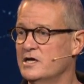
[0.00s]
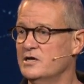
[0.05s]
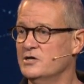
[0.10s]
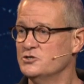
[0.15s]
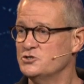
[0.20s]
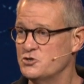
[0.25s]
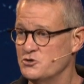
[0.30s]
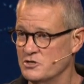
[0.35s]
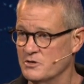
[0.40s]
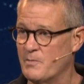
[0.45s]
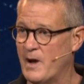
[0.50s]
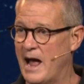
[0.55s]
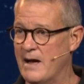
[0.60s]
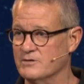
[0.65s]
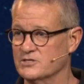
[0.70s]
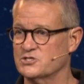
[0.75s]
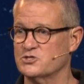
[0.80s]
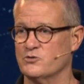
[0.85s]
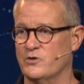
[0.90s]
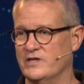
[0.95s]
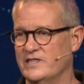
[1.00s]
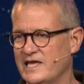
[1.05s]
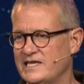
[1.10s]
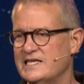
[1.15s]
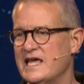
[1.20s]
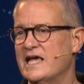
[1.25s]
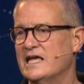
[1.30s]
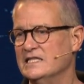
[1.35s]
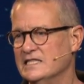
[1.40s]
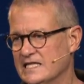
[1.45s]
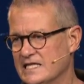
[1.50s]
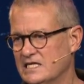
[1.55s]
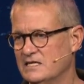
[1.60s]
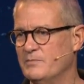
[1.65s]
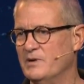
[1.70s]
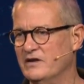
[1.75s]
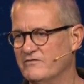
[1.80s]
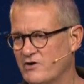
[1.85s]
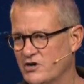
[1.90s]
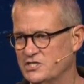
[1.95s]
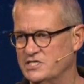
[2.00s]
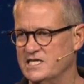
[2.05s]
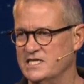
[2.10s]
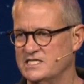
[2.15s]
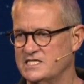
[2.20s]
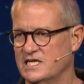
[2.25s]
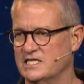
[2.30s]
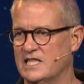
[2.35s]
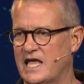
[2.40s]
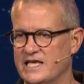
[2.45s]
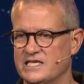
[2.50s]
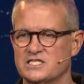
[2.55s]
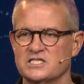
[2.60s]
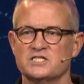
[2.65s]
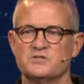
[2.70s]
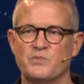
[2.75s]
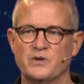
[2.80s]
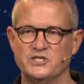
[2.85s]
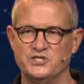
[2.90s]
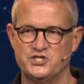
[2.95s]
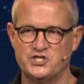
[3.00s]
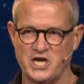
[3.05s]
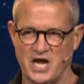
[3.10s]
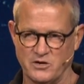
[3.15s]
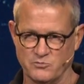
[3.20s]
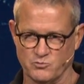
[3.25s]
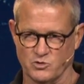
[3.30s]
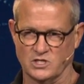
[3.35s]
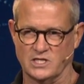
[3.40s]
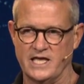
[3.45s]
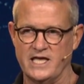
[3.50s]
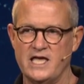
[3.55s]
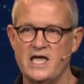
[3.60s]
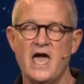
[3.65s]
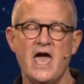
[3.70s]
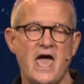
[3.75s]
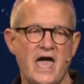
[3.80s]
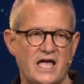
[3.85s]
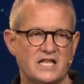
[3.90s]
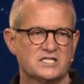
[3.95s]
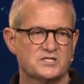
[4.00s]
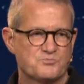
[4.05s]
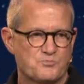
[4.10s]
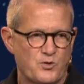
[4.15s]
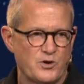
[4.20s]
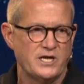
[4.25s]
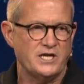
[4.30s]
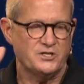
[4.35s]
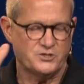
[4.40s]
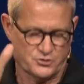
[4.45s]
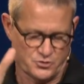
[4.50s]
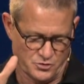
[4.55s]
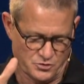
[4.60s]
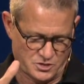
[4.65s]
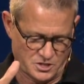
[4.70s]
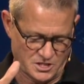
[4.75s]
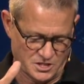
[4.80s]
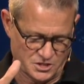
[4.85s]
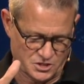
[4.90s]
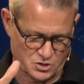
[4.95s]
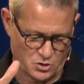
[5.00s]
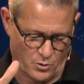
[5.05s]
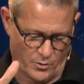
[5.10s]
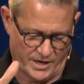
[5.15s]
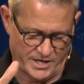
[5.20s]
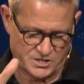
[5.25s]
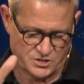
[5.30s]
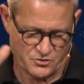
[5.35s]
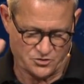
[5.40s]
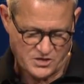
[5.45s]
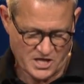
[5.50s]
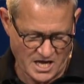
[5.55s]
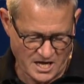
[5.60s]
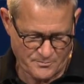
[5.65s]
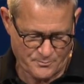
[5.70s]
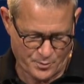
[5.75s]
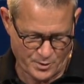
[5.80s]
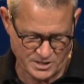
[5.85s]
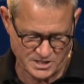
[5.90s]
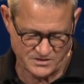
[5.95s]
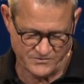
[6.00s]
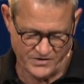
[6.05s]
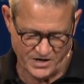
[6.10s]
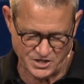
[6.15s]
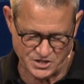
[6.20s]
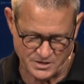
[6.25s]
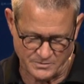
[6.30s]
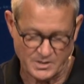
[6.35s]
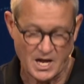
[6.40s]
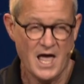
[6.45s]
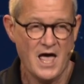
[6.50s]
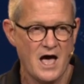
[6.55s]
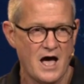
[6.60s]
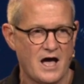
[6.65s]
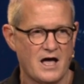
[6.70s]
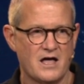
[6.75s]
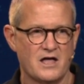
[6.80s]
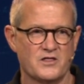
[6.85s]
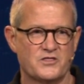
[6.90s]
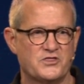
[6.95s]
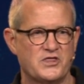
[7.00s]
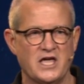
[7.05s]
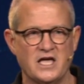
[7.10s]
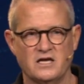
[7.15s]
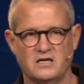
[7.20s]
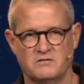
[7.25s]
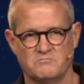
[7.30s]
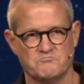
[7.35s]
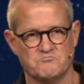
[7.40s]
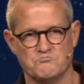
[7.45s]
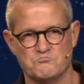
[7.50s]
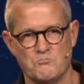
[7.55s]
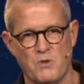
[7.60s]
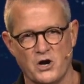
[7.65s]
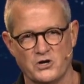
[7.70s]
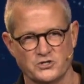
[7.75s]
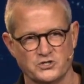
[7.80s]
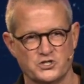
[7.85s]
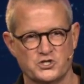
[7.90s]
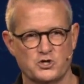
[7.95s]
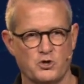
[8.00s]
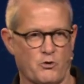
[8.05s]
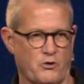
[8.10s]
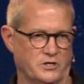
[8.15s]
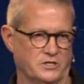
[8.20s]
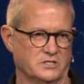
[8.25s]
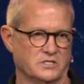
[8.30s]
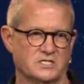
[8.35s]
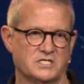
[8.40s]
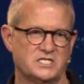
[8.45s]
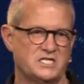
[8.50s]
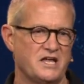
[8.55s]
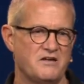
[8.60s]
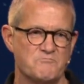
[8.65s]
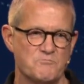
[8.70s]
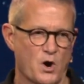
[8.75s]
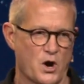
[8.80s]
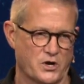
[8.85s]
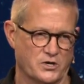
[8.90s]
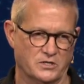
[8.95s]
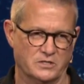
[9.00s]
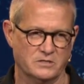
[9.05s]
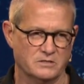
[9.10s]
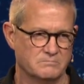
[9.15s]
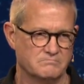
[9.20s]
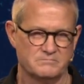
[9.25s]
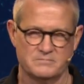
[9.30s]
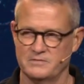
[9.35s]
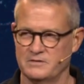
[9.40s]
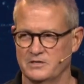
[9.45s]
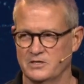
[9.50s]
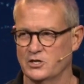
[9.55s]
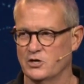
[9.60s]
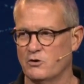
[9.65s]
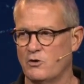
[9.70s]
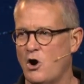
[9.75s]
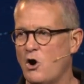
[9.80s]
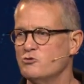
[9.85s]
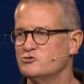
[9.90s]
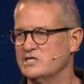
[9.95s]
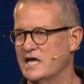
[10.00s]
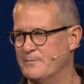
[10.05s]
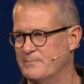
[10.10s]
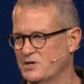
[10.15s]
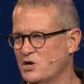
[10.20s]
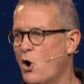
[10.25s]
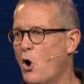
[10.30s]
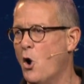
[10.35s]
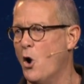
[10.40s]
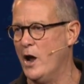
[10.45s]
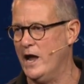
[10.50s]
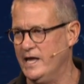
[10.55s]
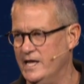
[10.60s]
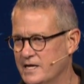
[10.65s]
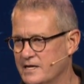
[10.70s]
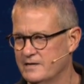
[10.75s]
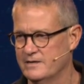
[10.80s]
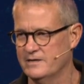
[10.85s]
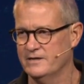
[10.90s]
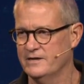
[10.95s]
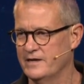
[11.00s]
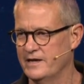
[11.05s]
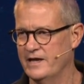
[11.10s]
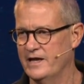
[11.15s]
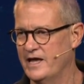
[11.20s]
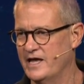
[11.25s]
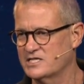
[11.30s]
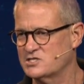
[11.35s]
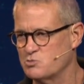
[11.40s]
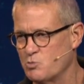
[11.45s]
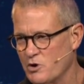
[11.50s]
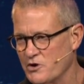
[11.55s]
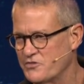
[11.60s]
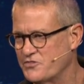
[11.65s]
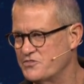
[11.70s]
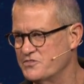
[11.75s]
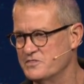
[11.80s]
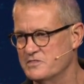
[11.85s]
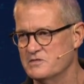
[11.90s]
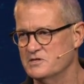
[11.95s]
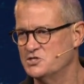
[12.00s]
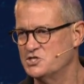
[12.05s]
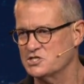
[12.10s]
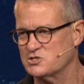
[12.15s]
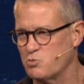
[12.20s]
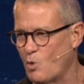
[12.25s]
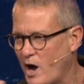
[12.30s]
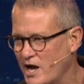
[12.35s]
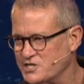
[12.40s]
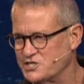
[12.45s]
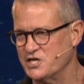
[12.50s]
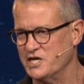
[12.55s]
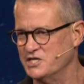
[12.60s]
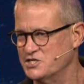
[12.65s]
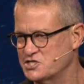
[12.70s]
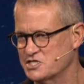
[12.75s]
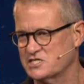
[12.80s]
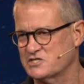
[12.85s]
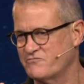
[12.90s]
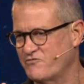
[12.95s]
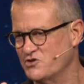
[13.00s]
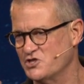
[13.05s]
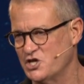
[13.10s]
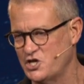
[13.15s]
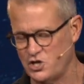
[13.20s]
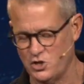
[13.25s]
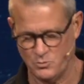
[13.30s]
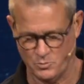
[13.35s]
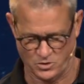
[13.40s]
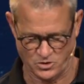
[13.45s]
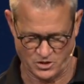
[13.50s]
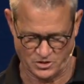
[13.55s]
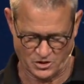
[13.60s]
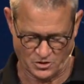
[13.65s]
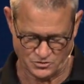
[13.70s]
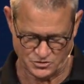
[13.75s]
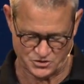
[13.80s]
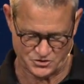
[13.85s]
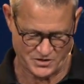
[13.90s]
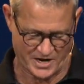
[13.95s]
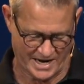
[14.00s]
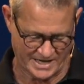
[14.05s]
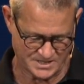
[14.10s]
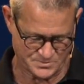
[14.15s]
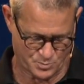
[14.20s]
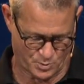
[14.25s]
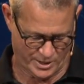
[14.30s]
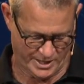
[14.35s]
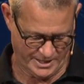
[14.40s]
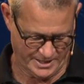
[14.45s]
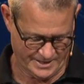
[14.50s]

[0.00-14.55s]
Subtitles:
to the Bible story. They take a little bit of artistic license, but generally it's pretty true to the story. So think Prince of Egypt. Think Martin Short and Steve Martin, Hotep and Ahoy. It's worth just watching it just for the humor that those two guys bring.